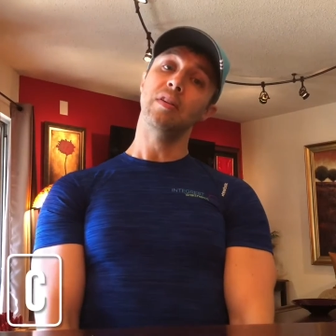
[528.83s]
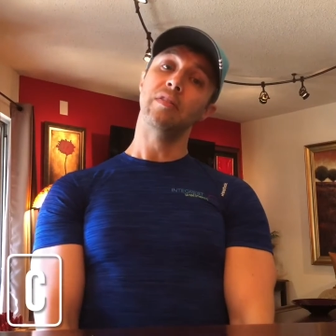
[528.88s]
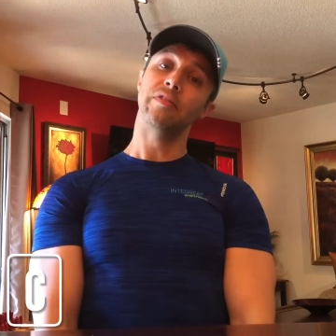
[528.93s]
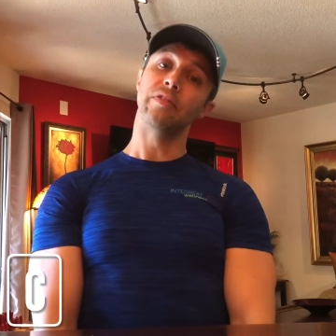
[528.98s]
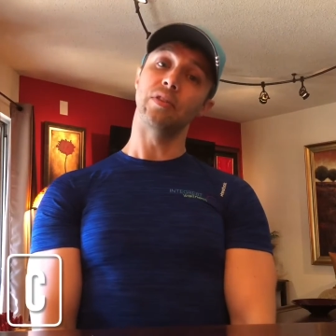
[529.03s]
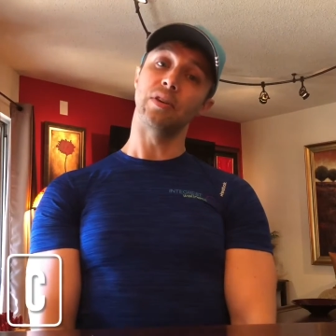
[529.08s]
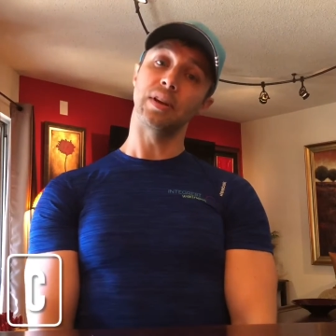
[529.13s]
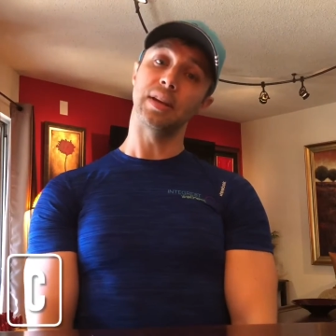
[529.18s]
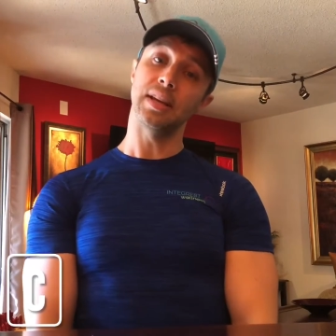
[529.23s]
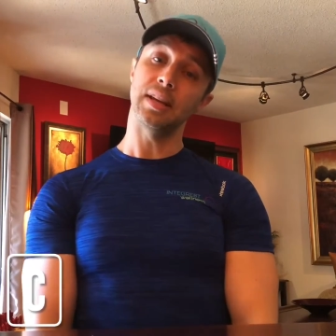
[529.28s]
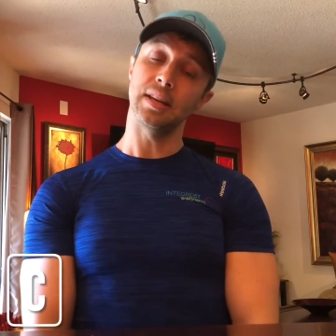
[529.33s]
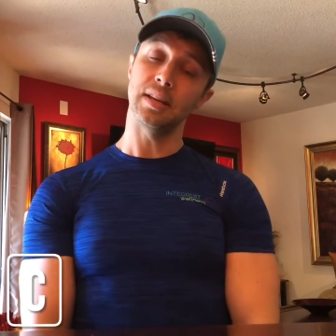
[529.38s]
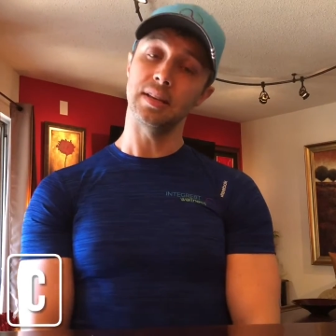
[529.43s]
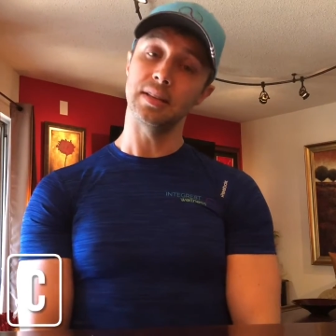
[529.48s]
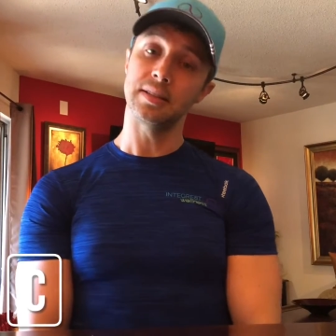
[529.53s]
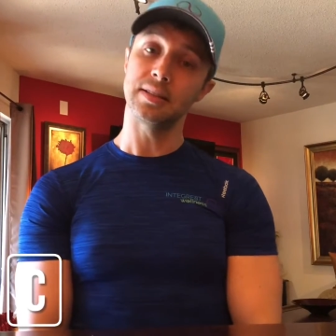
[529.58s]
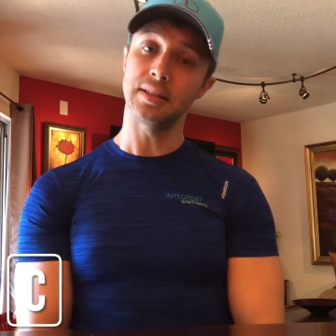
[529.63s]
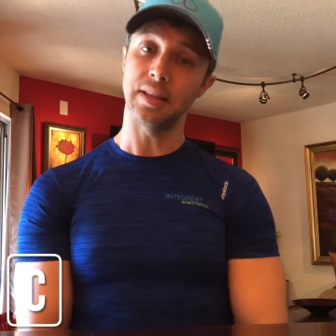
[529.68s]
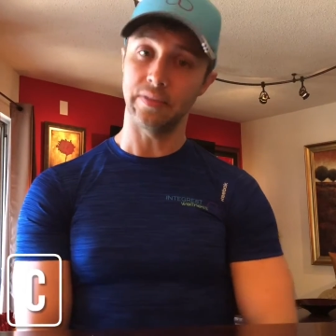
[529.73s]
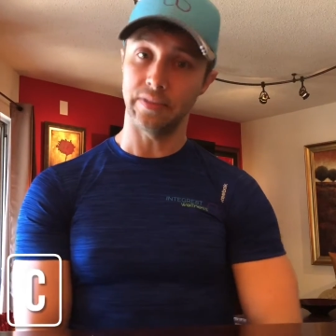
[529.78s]
for
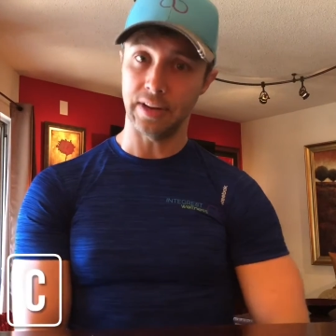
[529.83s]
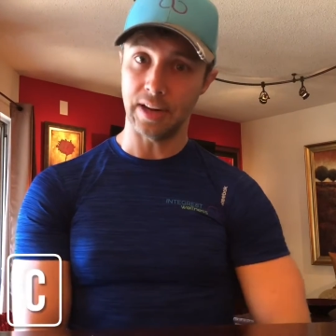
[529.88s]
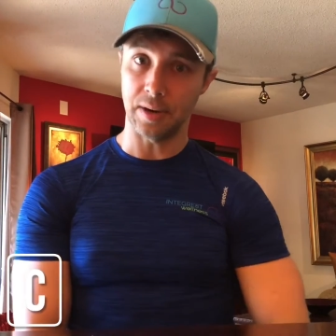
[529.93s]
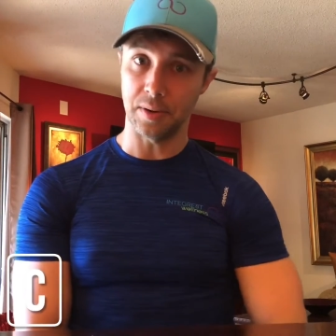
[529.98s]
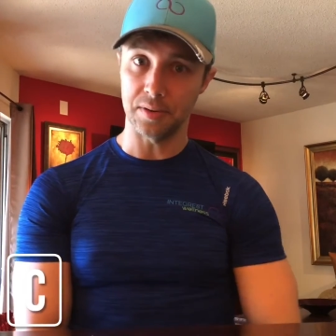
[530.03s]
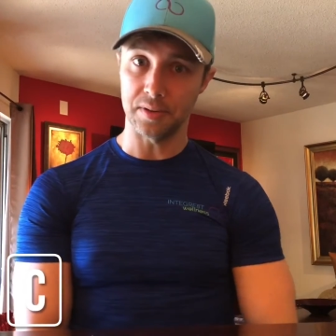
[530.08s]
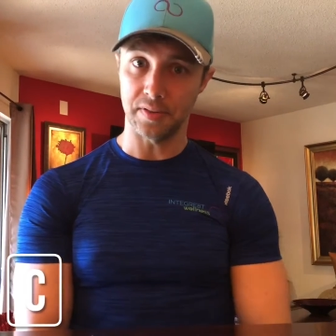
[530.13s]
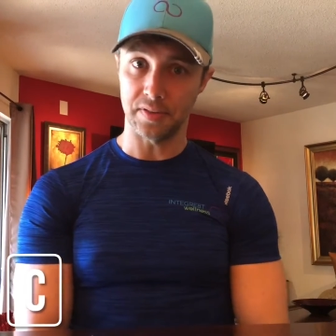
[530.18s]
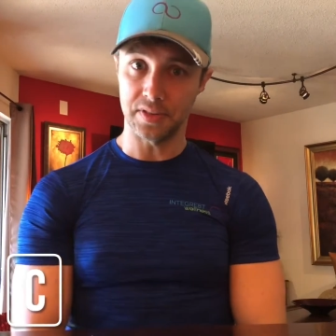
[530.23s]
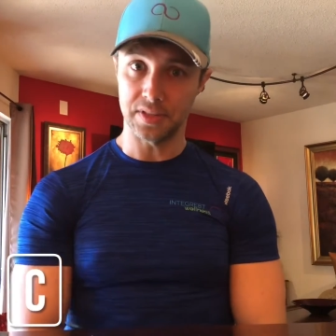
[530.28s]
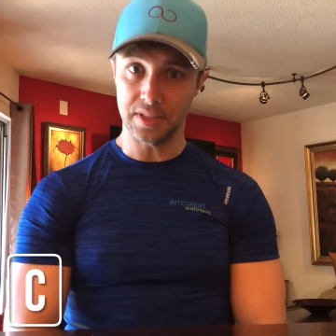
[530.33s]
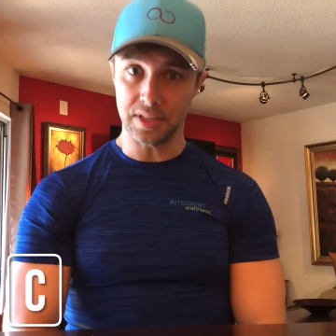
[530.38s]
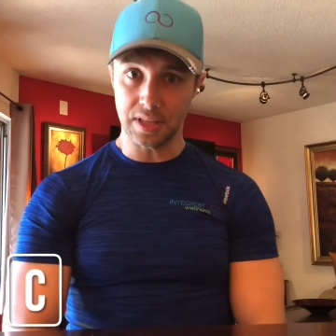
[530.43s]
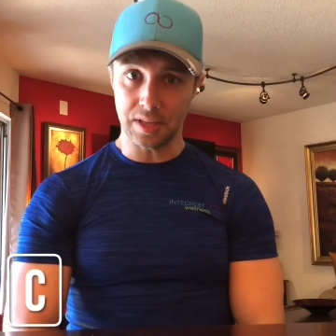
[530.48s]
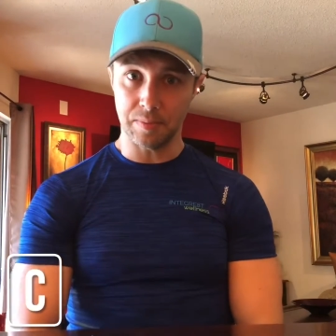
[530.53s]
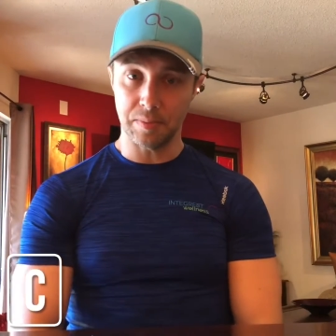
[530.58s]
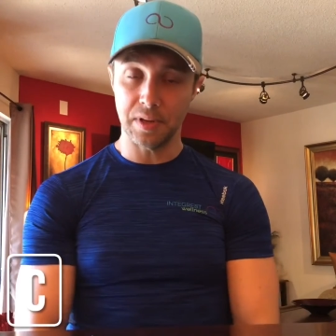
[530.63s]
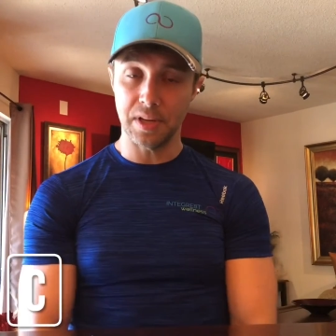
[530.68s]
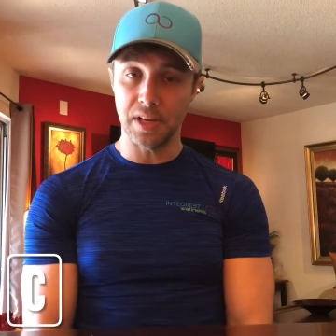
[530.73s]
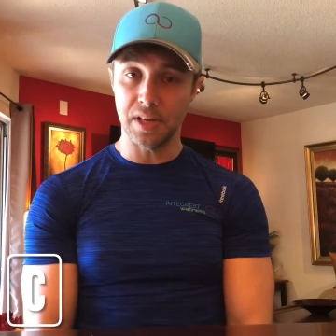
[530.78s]
getting 7 hours of
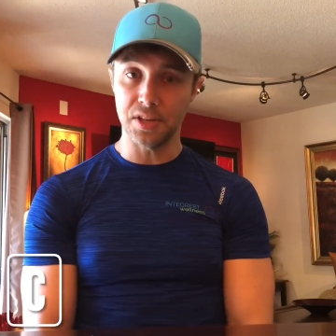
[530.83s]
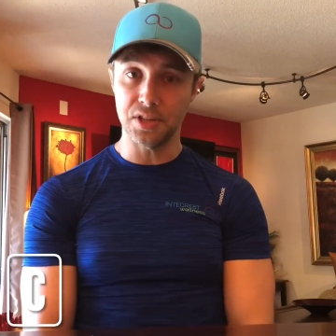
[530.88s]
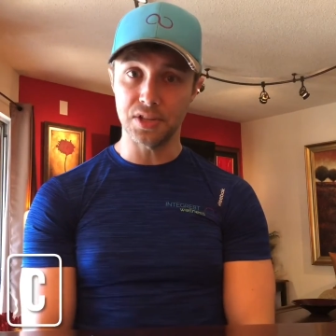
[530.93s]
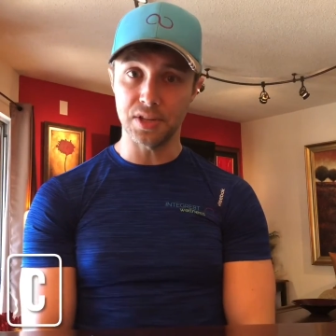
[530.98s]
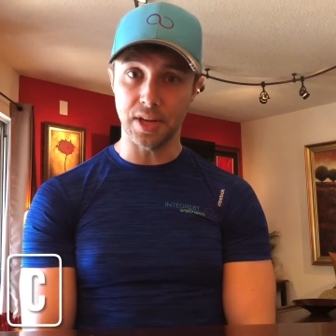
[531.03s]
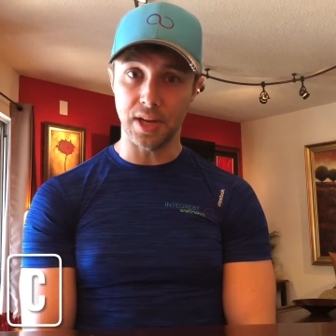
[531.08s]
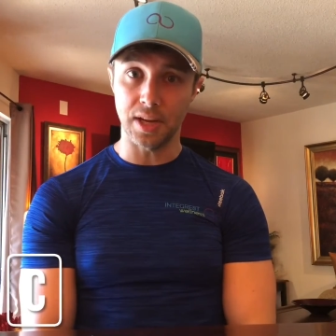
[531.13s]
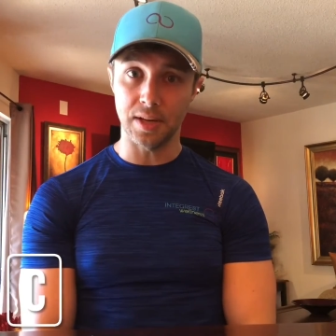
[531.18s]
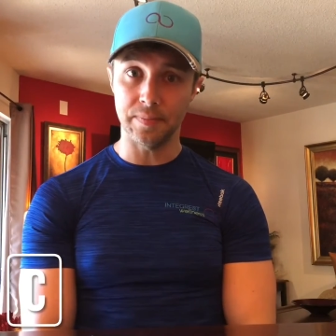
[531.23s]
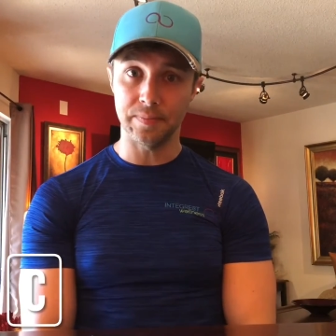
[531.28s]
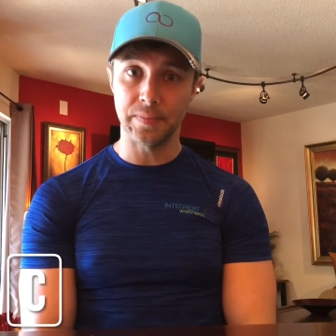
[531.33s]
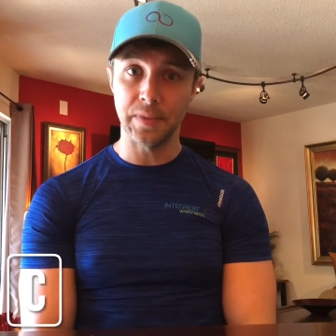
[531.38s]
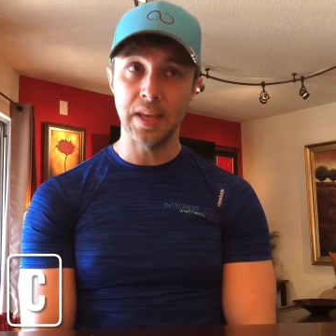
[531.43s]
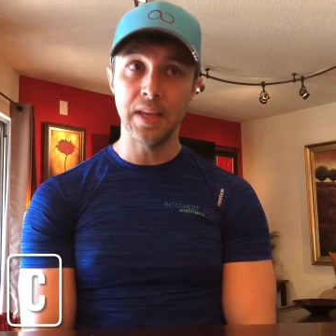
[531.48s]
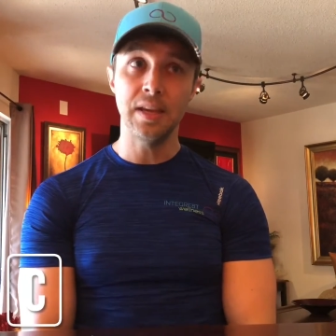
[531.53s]
sleep each night.